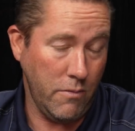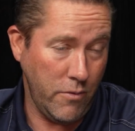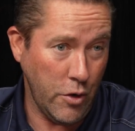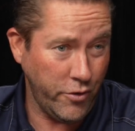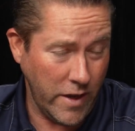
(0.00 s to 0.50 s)

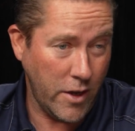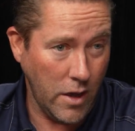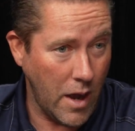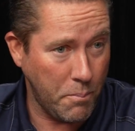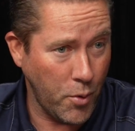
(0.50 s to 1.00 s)
usually
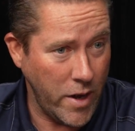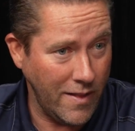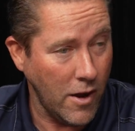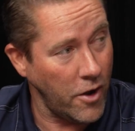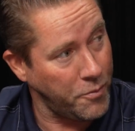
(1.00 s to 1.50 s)
a pretty
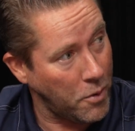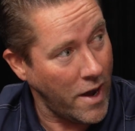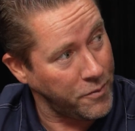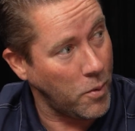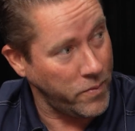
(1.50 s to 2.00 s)
large
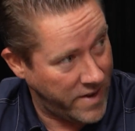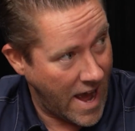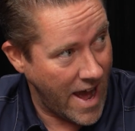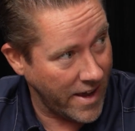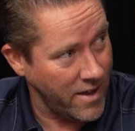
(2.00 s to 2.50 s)
price
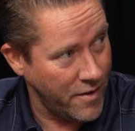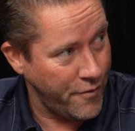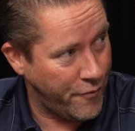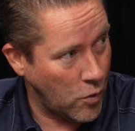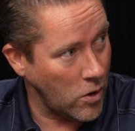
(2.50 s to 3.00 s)
tag
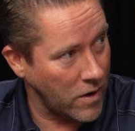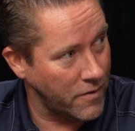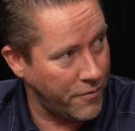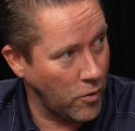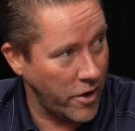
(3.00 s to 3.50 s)
for
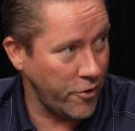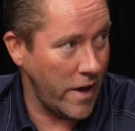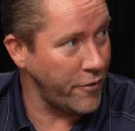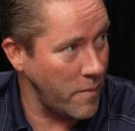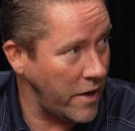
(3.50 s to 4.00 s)
a
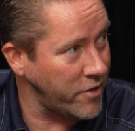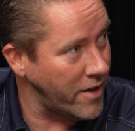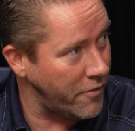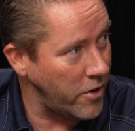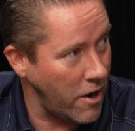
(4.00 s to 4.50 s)
transformation
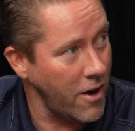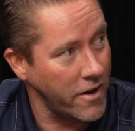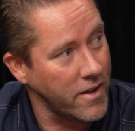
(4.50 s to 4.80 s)
of their yard.